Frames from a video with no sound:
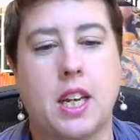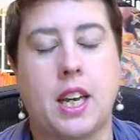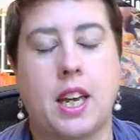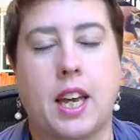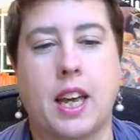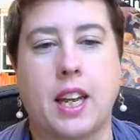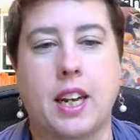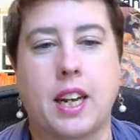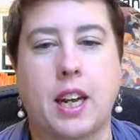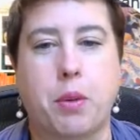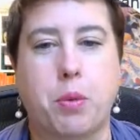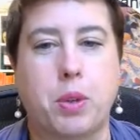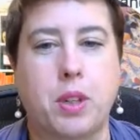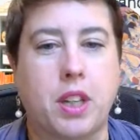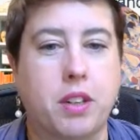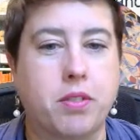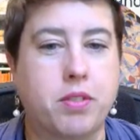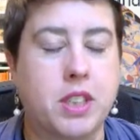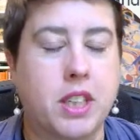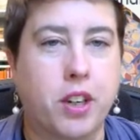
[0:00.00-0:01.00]
And I would
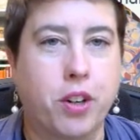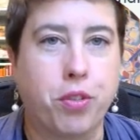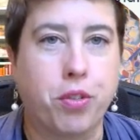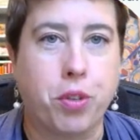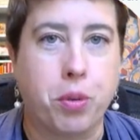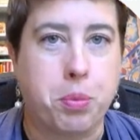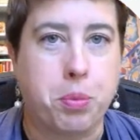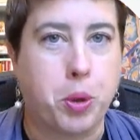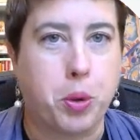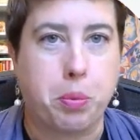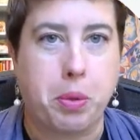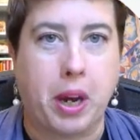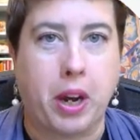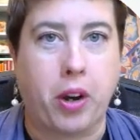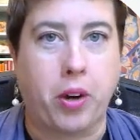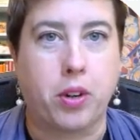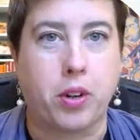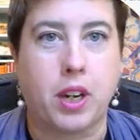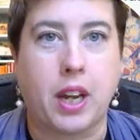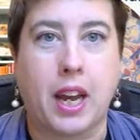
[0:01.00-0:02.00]
love to hear from you
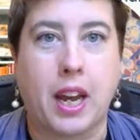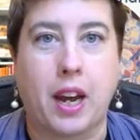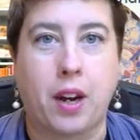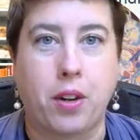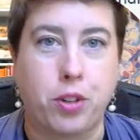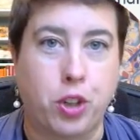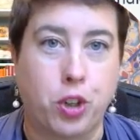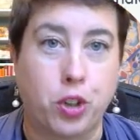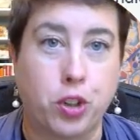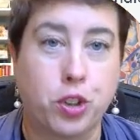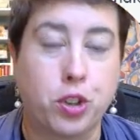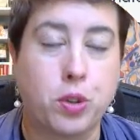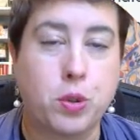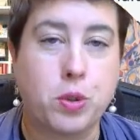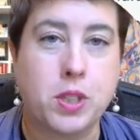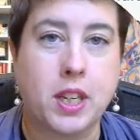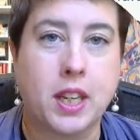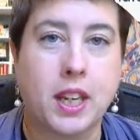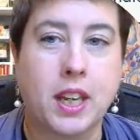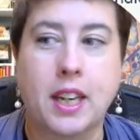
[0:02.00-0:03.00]
about how you're
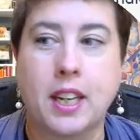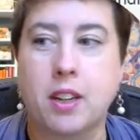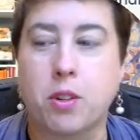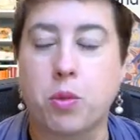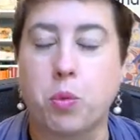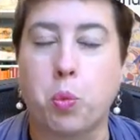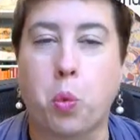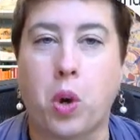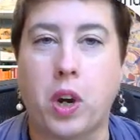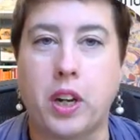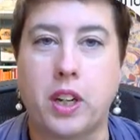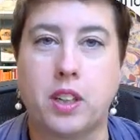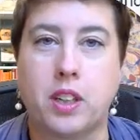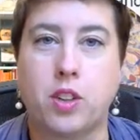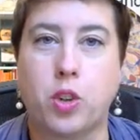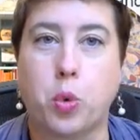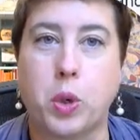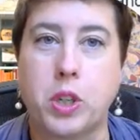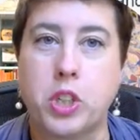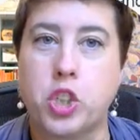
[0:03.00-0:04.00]
using it, what
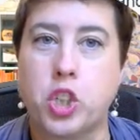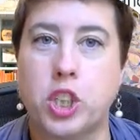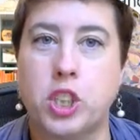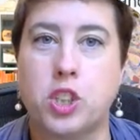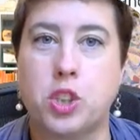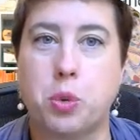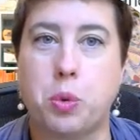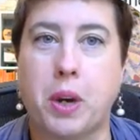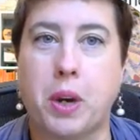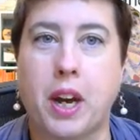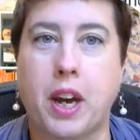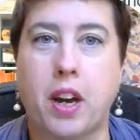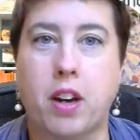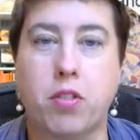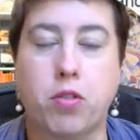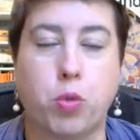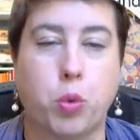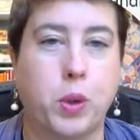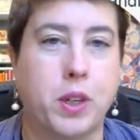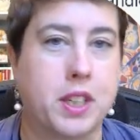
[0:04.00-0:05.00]
questions you
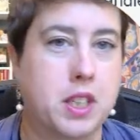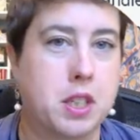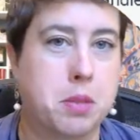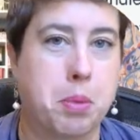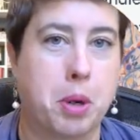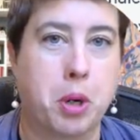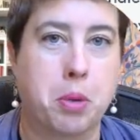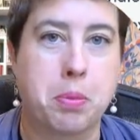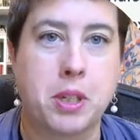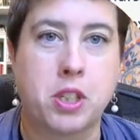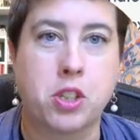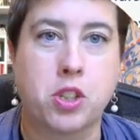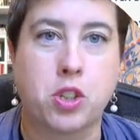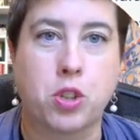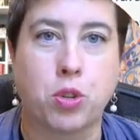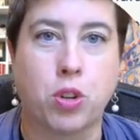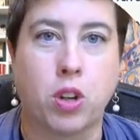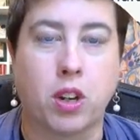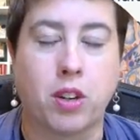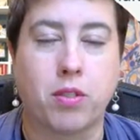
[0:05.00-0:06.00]
have, what experiments
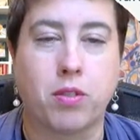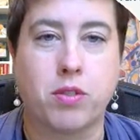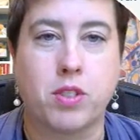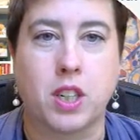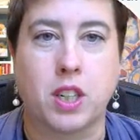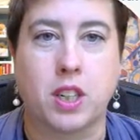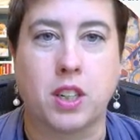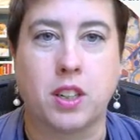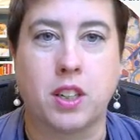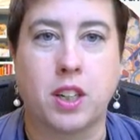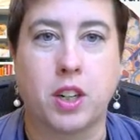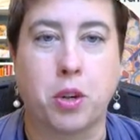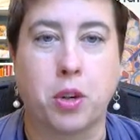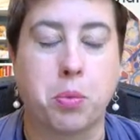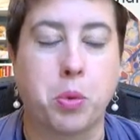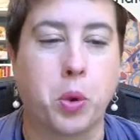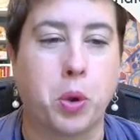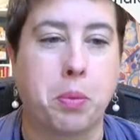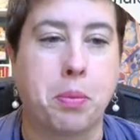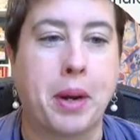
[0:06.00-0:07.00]
you'd love to hear
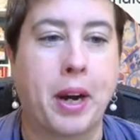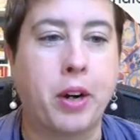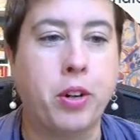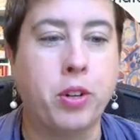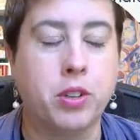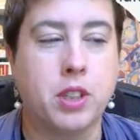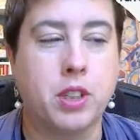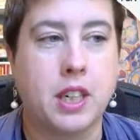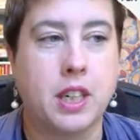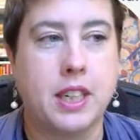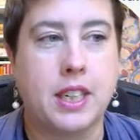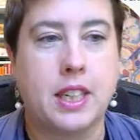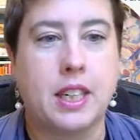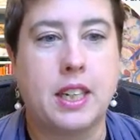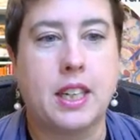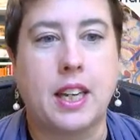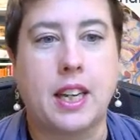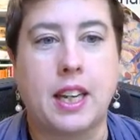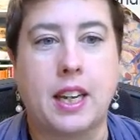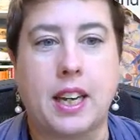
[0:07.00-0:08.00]
more about.
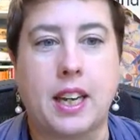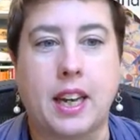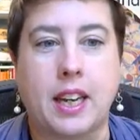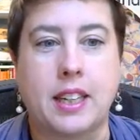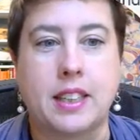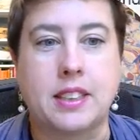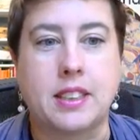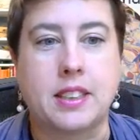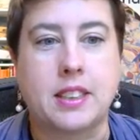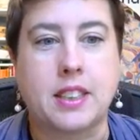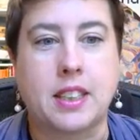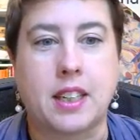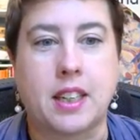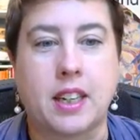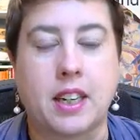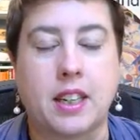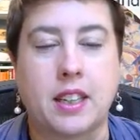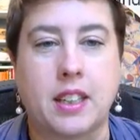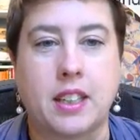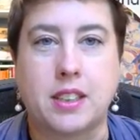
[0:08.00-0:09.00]
And
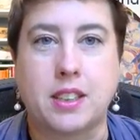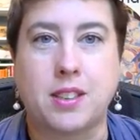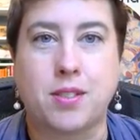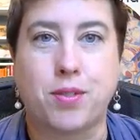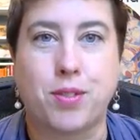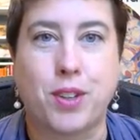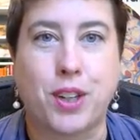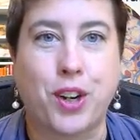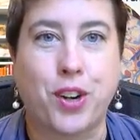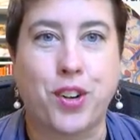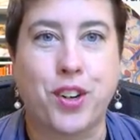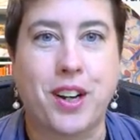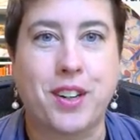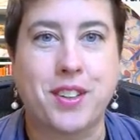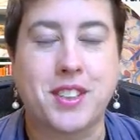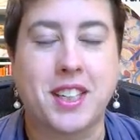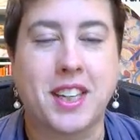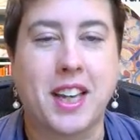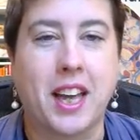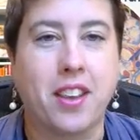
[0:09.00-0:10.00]
let's figure it
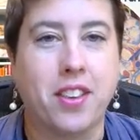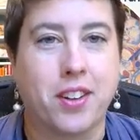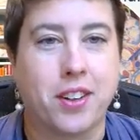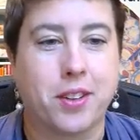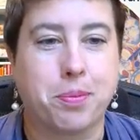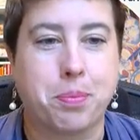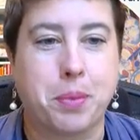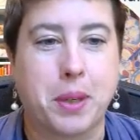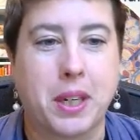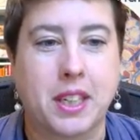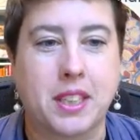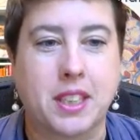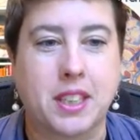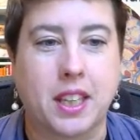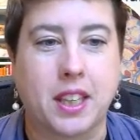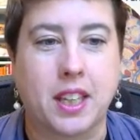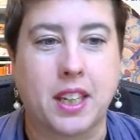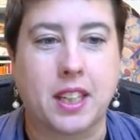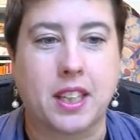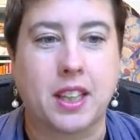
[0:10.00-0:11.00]
out together, because I
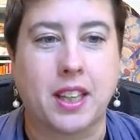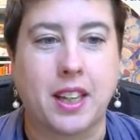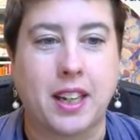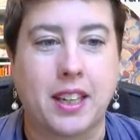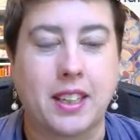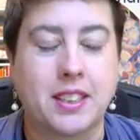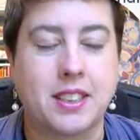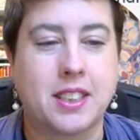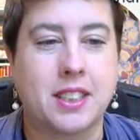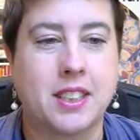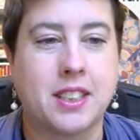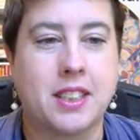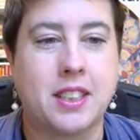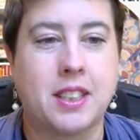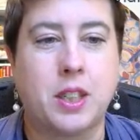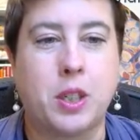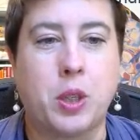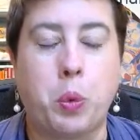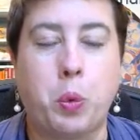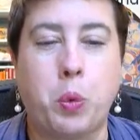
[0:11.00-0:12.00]
think that
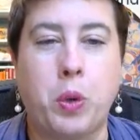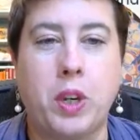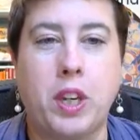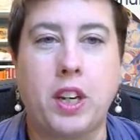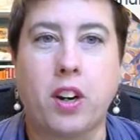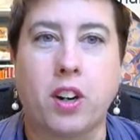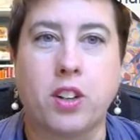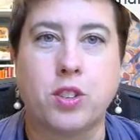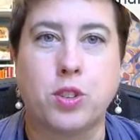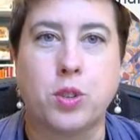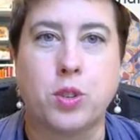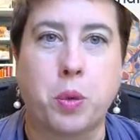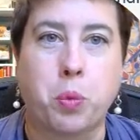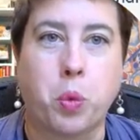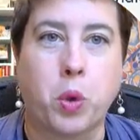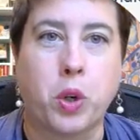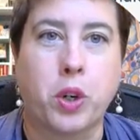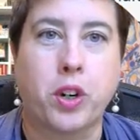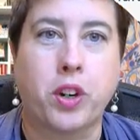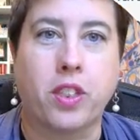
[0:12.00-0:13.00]
we are doing
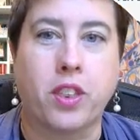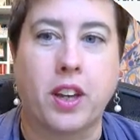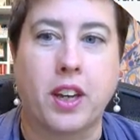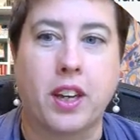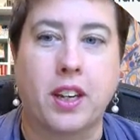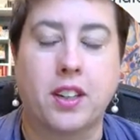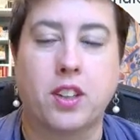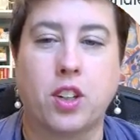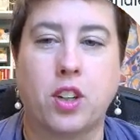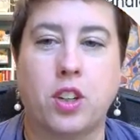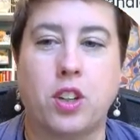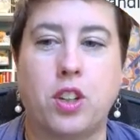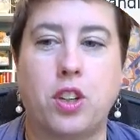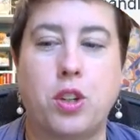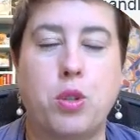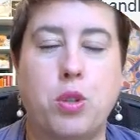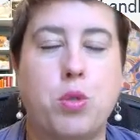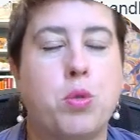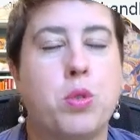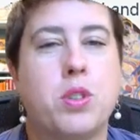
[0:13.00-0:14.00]
work that could
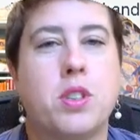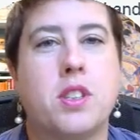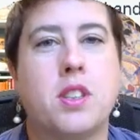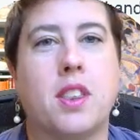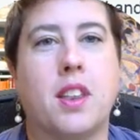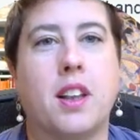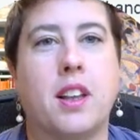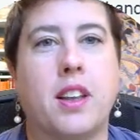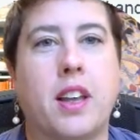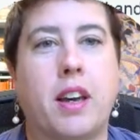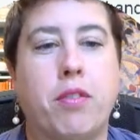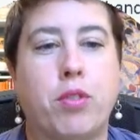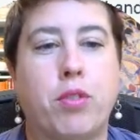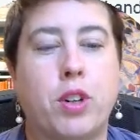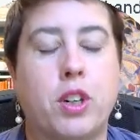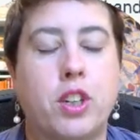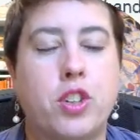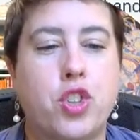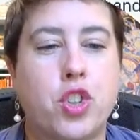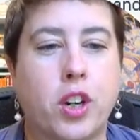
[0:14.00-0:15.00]
use the
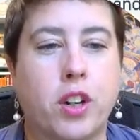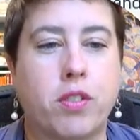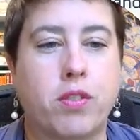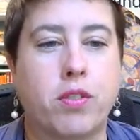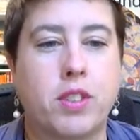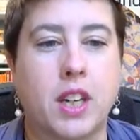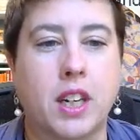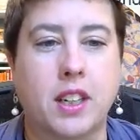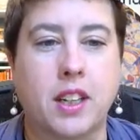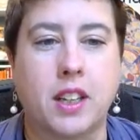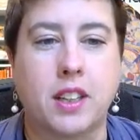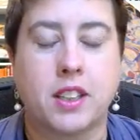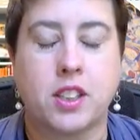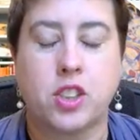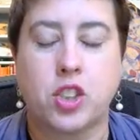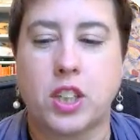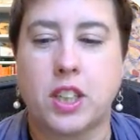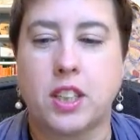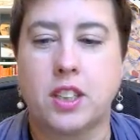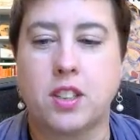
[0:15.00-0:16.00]
leverage of
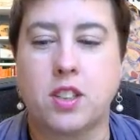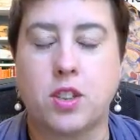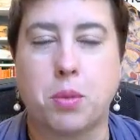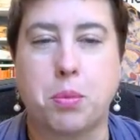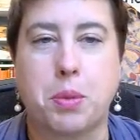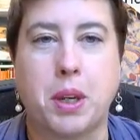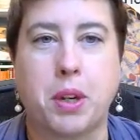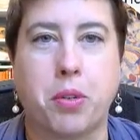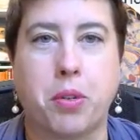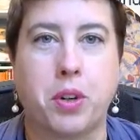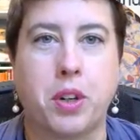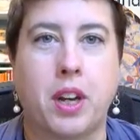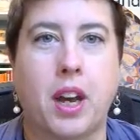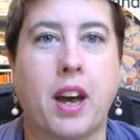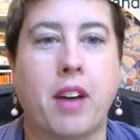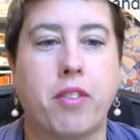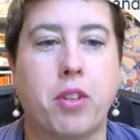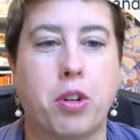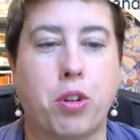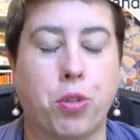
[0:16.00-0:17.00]
technology to be able to
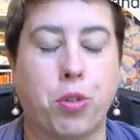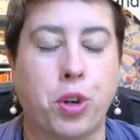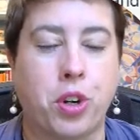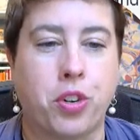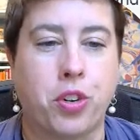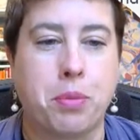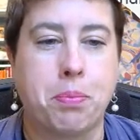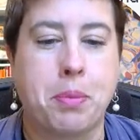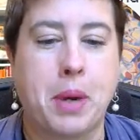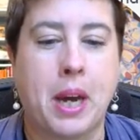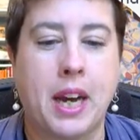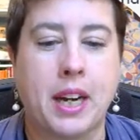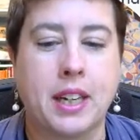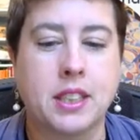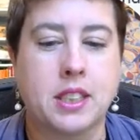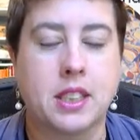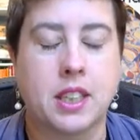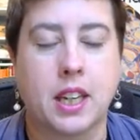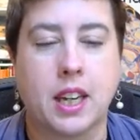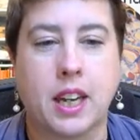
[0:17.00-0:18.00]
have a greater
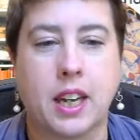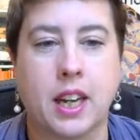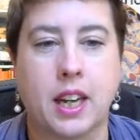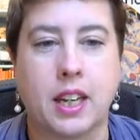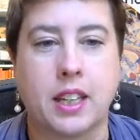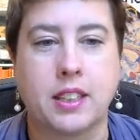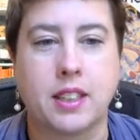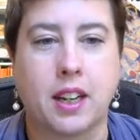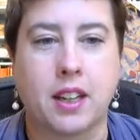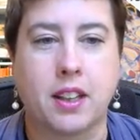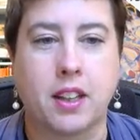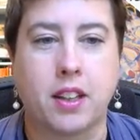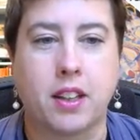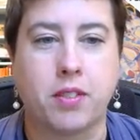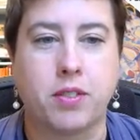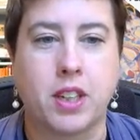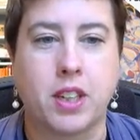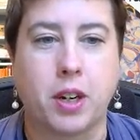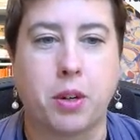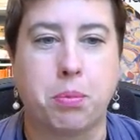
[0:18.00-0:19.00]
impact. And I'd love
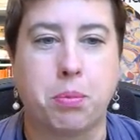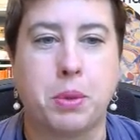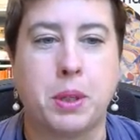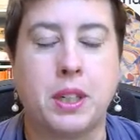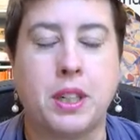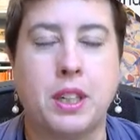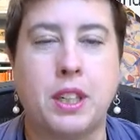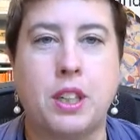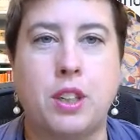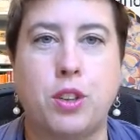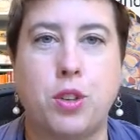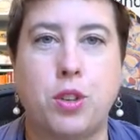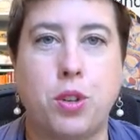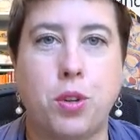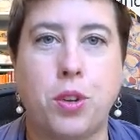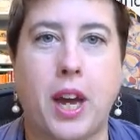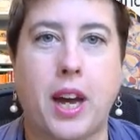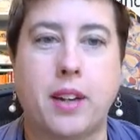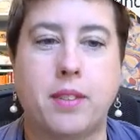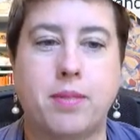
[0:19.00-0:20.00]
to help you do
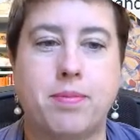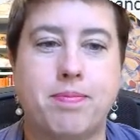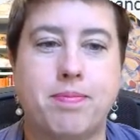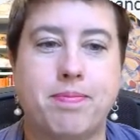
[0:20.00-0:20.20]
that.